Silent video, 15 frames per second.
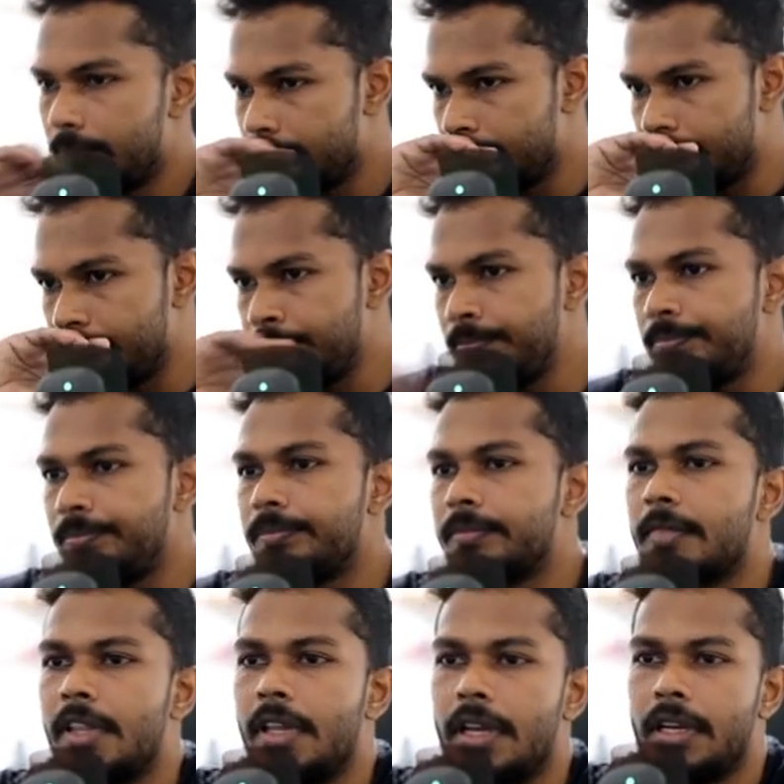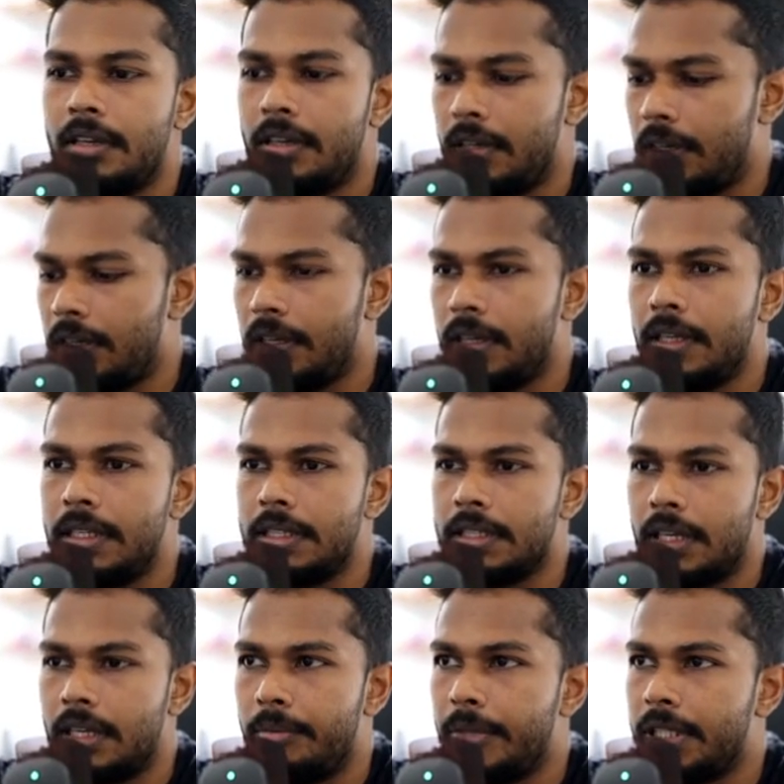Then
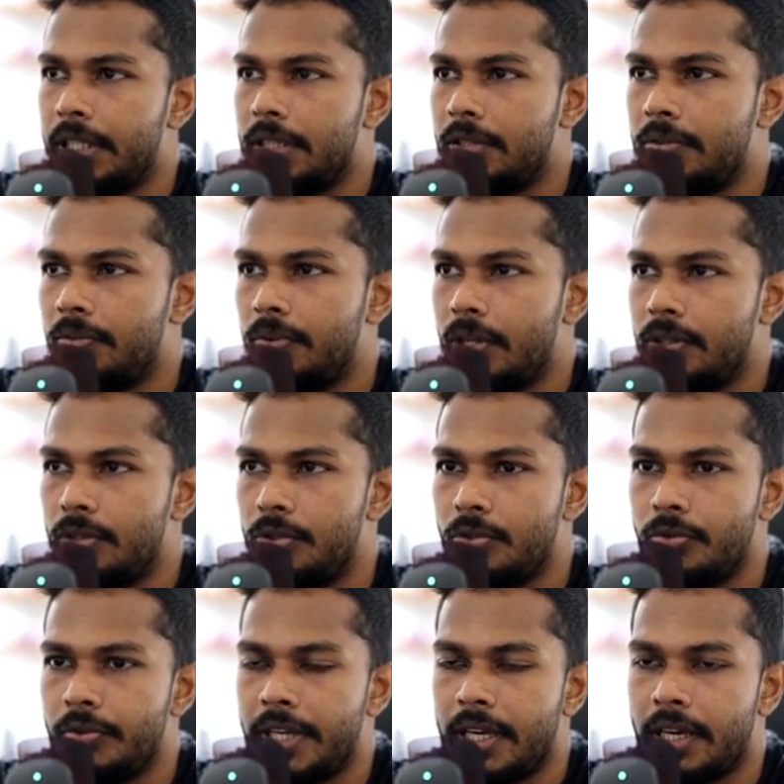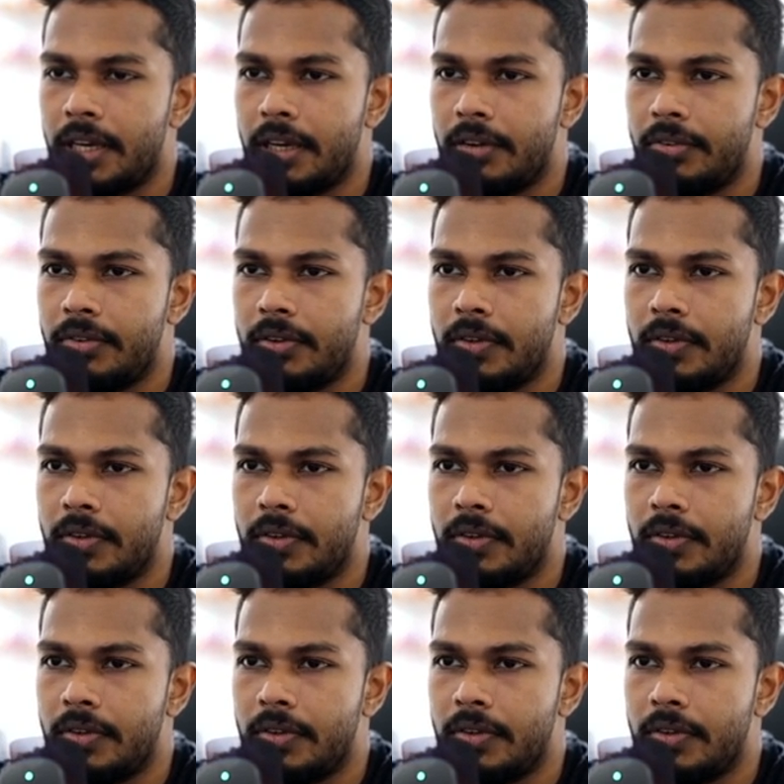inside methods, what do we have?